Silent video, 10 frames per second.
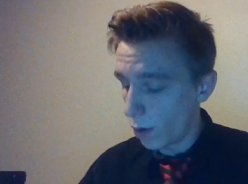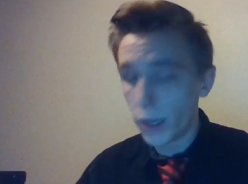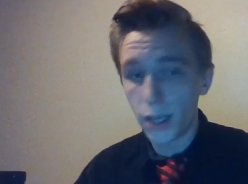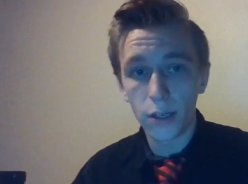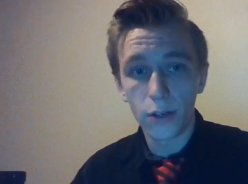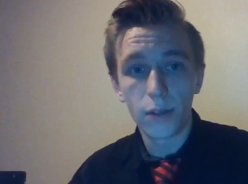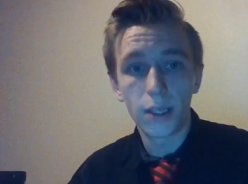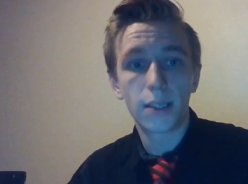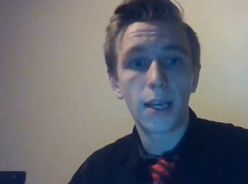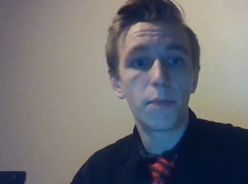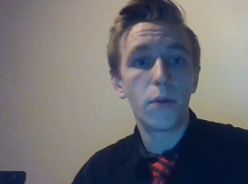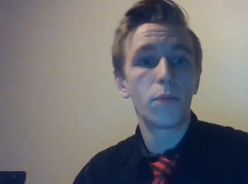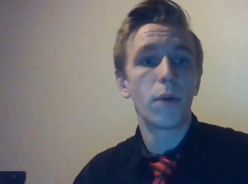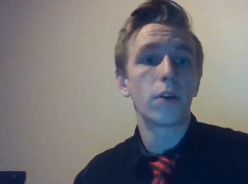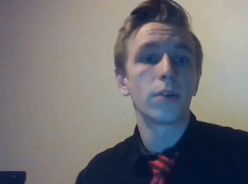we can do is take both
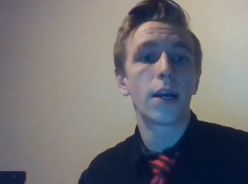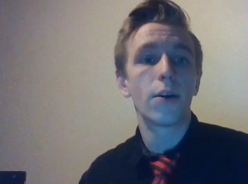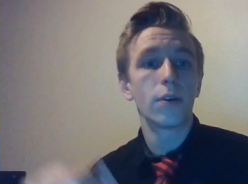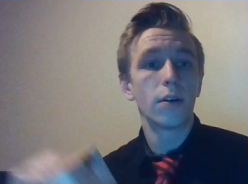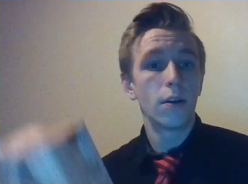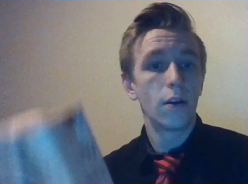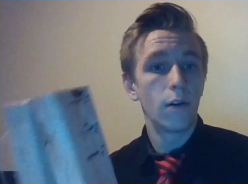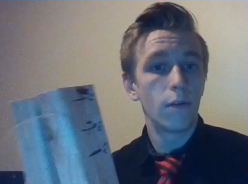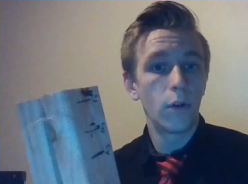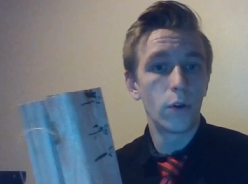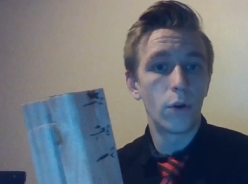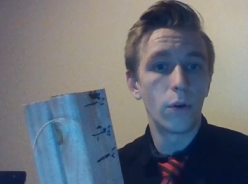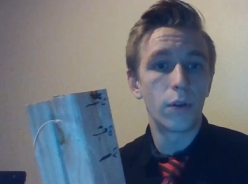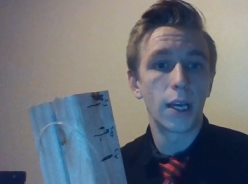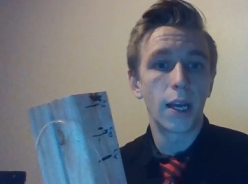bottles out, fold the whole
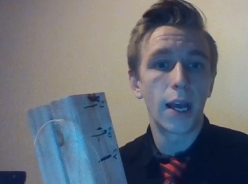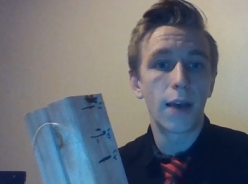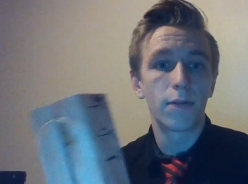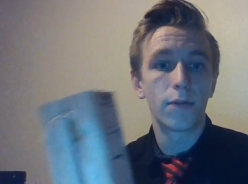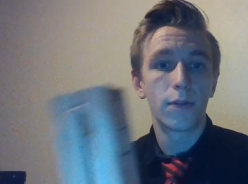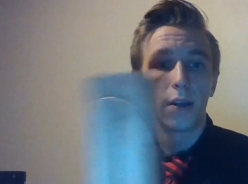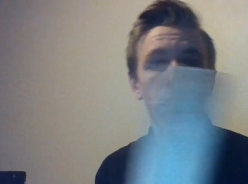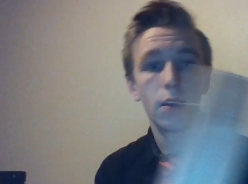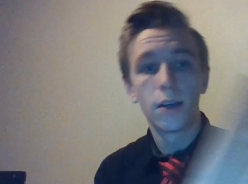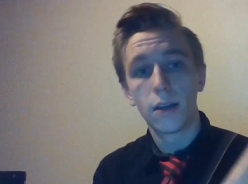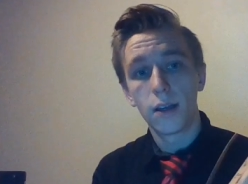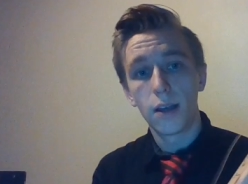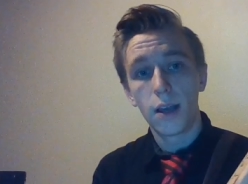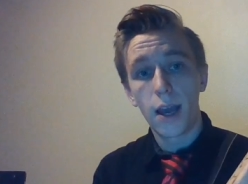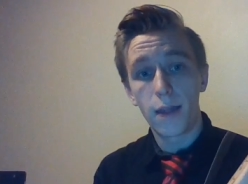thing in half,
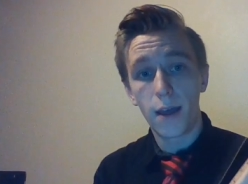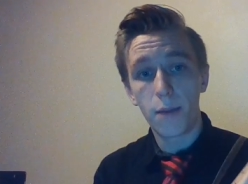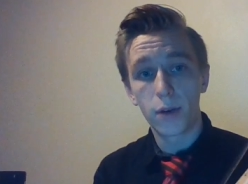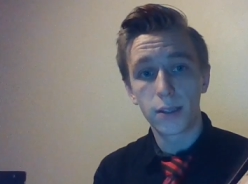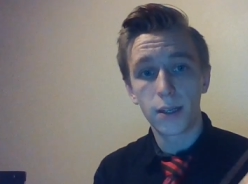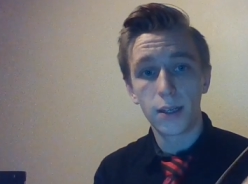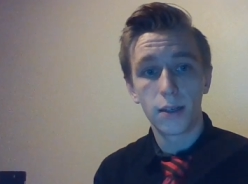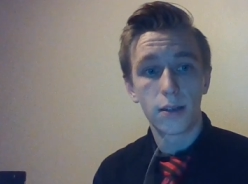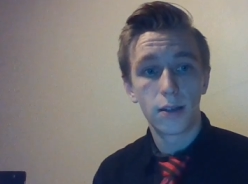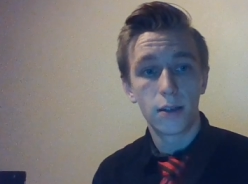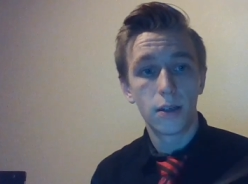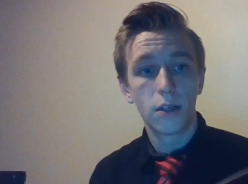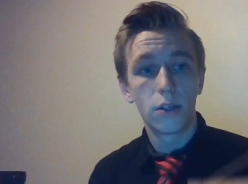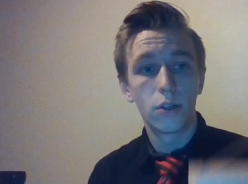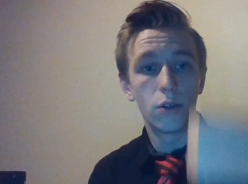and that brings it
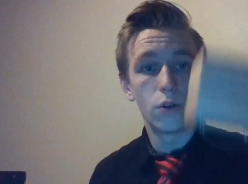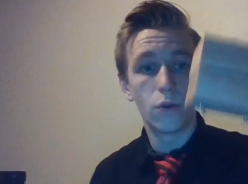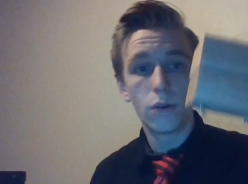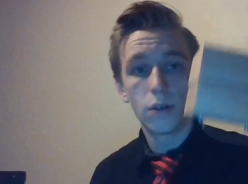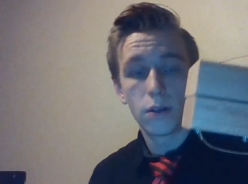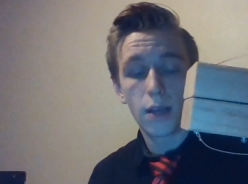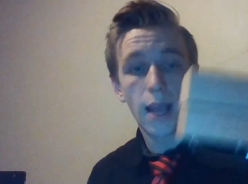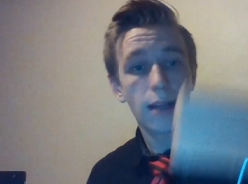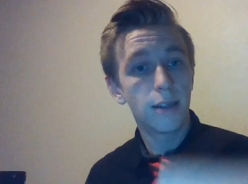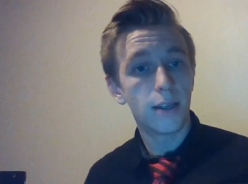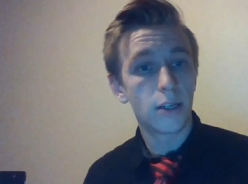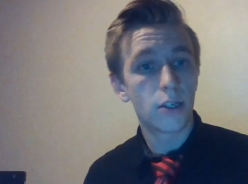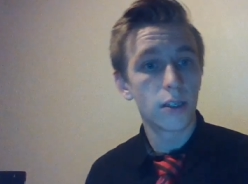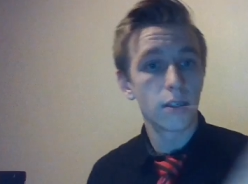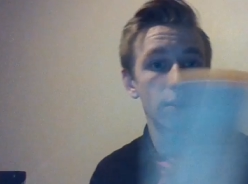to 18
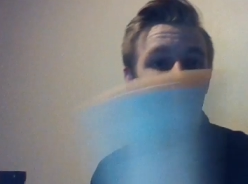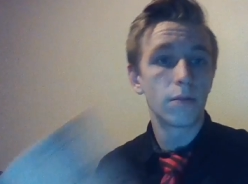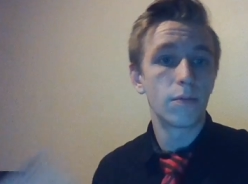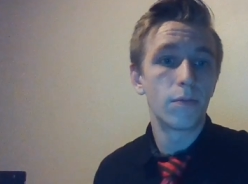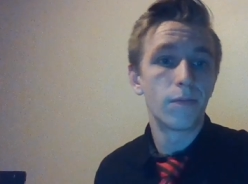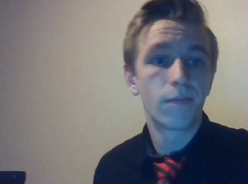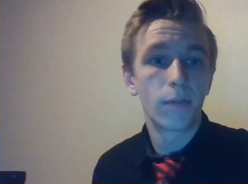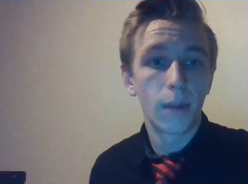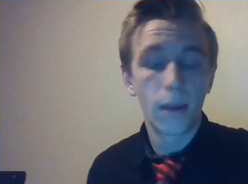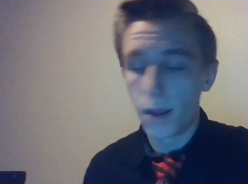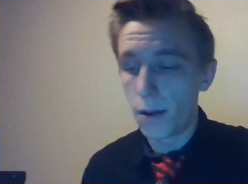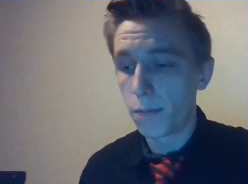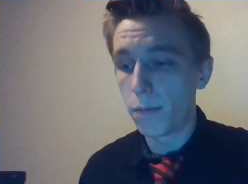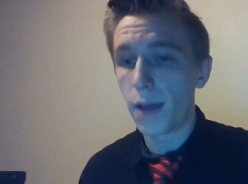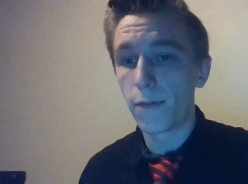inches
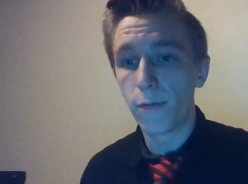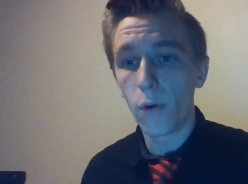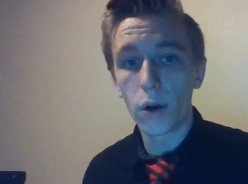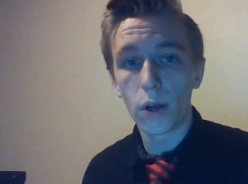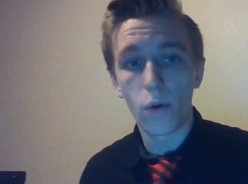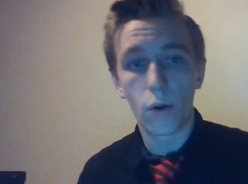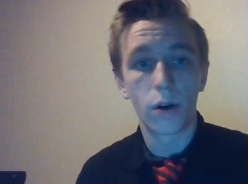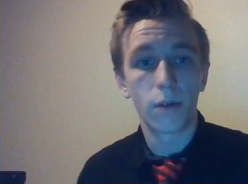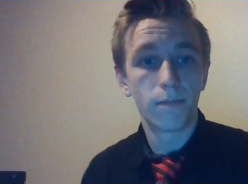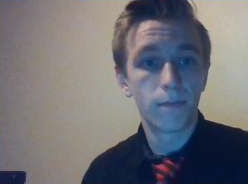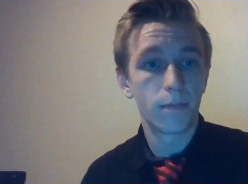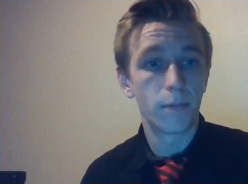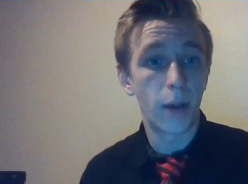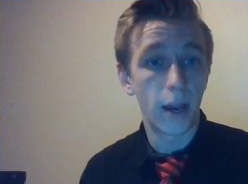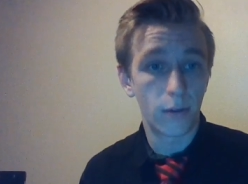by 4 1/4
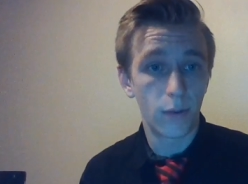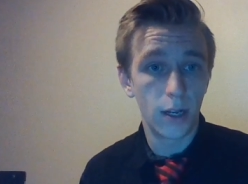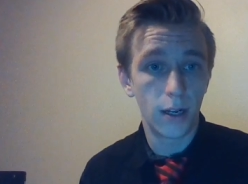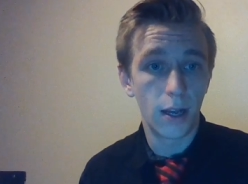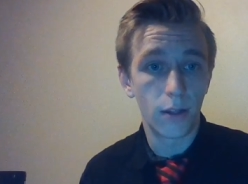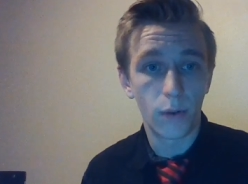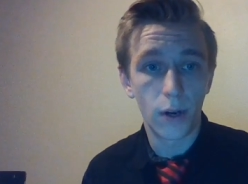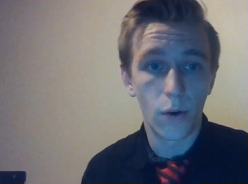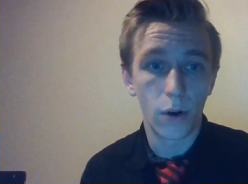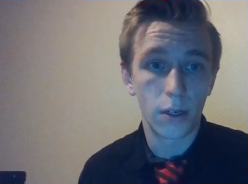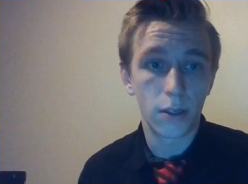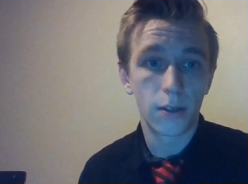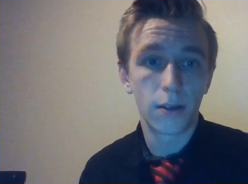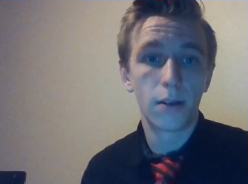by 3 3/4.